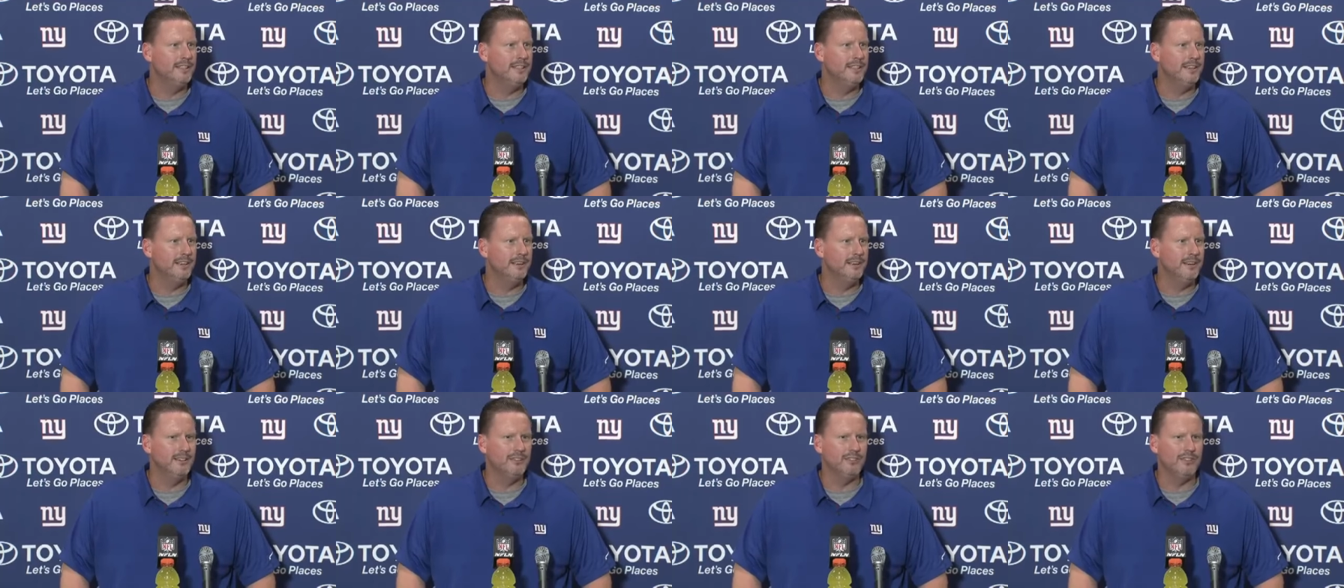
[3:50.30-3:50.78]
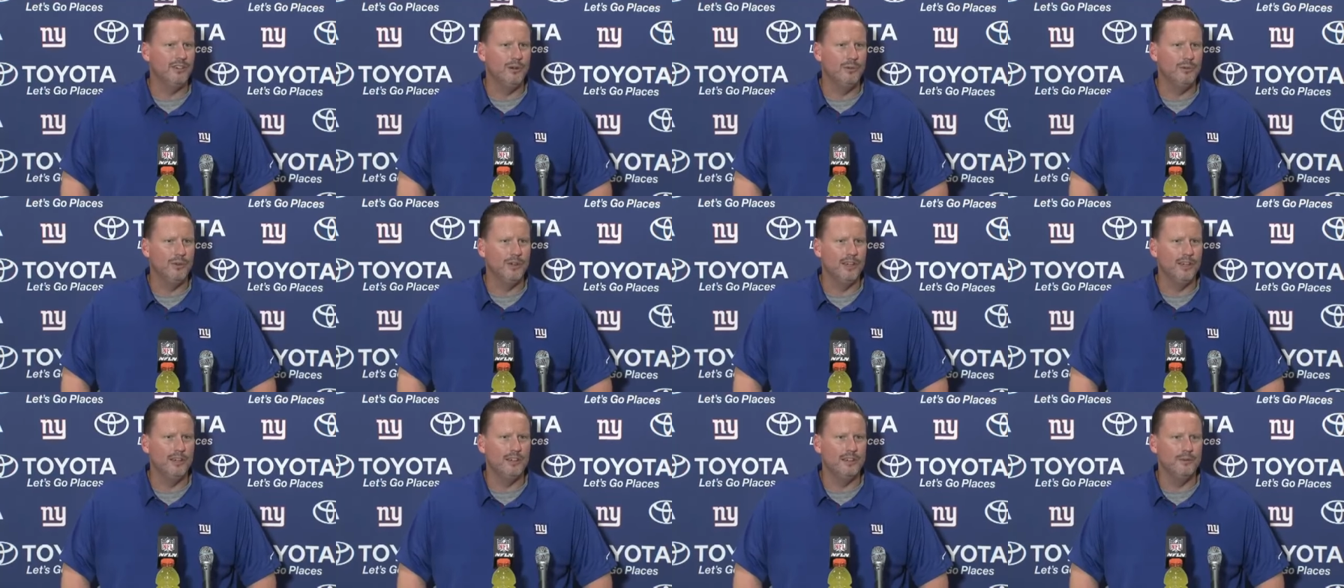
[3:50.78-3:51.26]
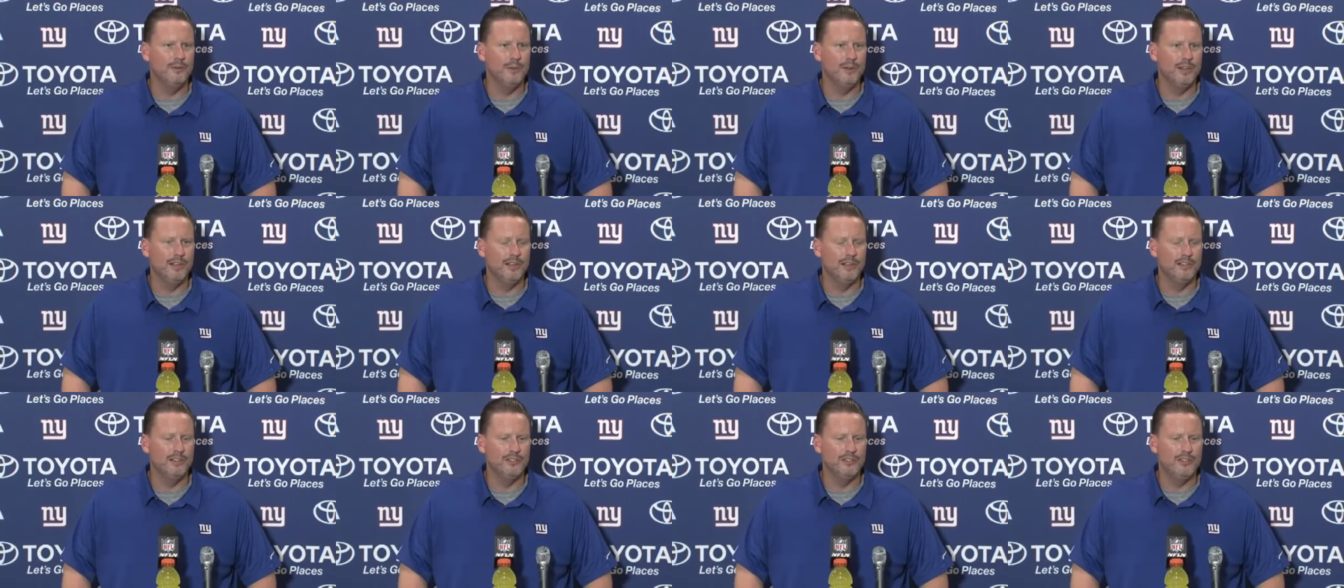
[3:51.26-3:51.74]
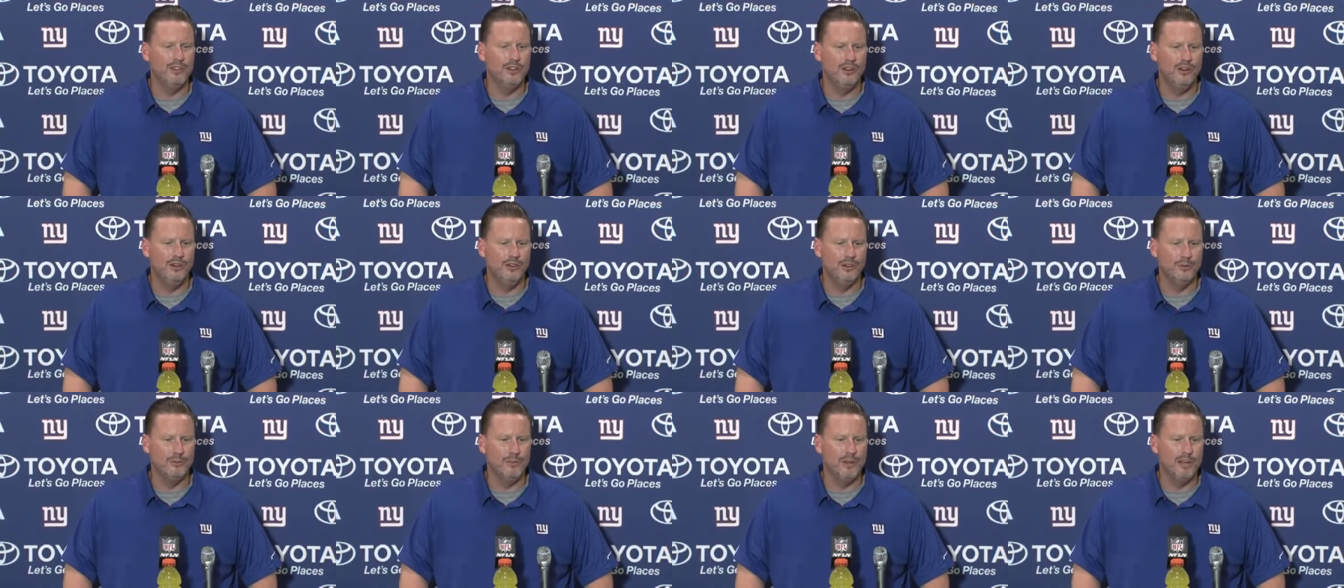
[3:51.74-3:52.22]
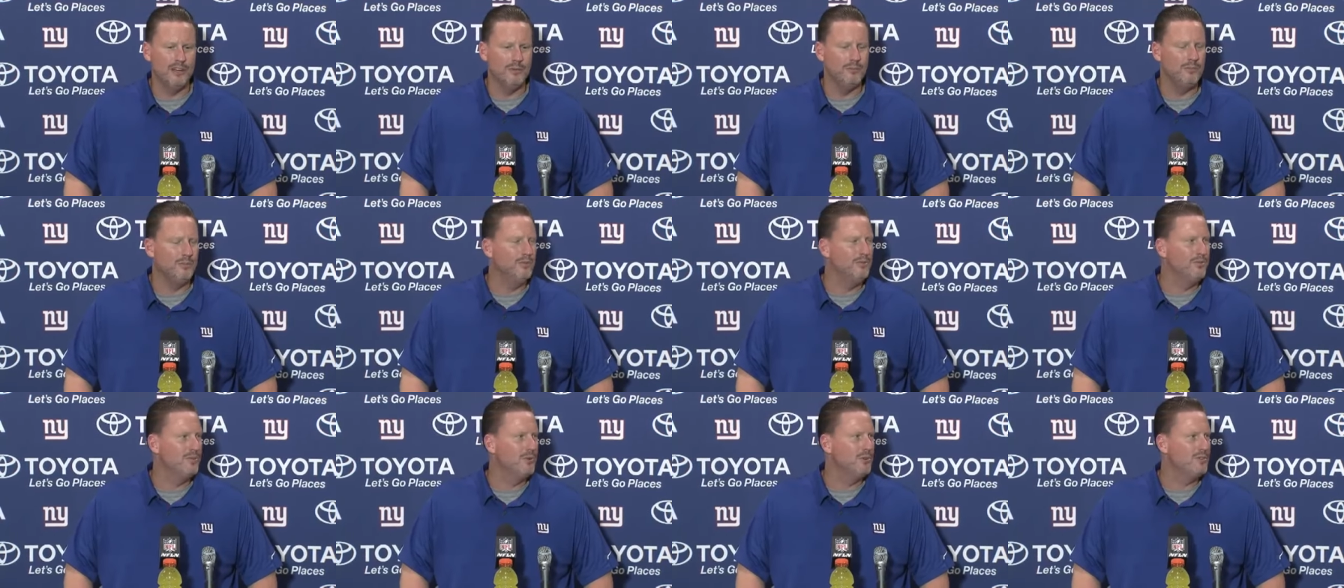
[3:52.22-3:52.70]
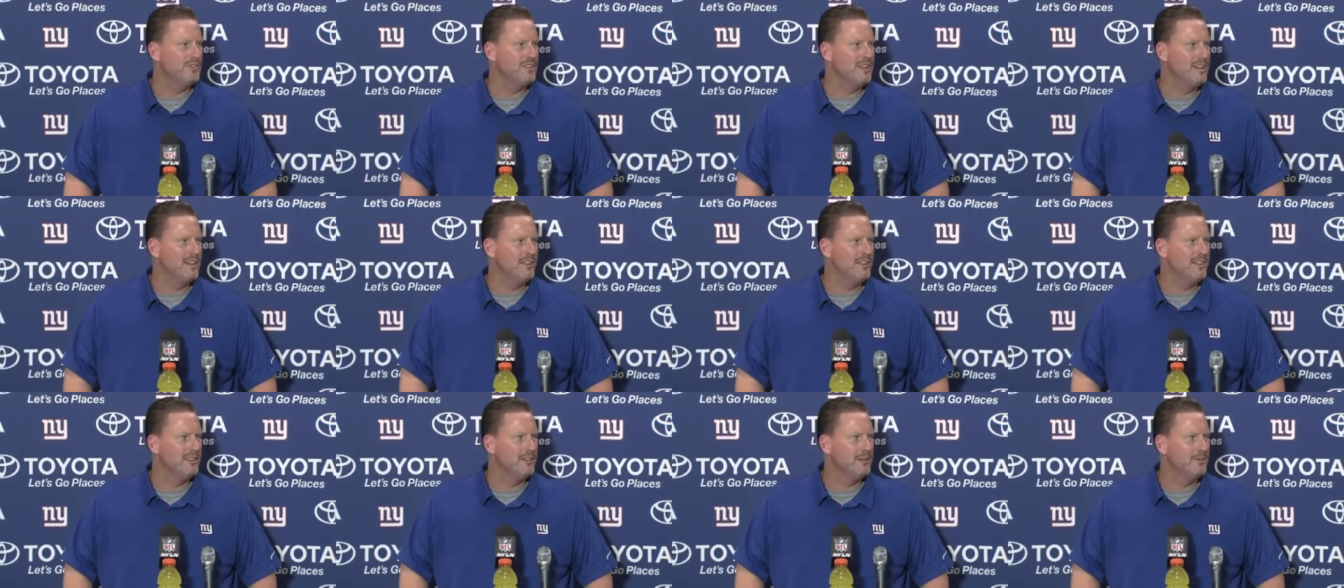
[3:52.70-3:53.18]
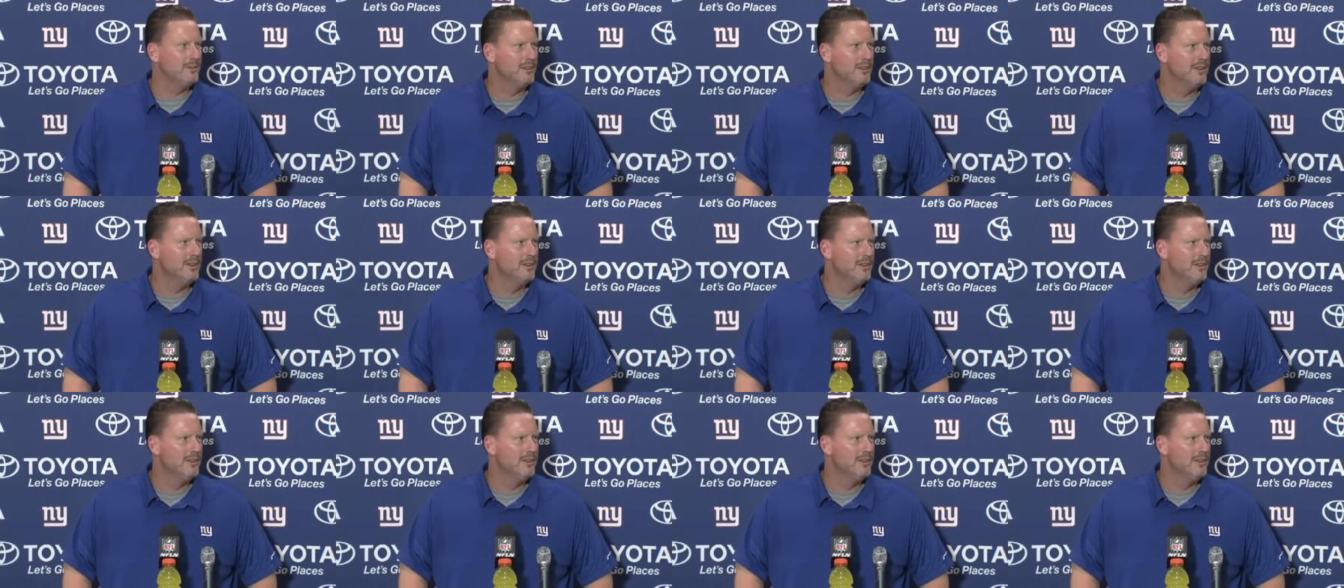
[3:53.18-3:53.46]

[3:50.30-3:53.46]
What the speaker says: I thought we had a good call and a makeable fourth down attempt.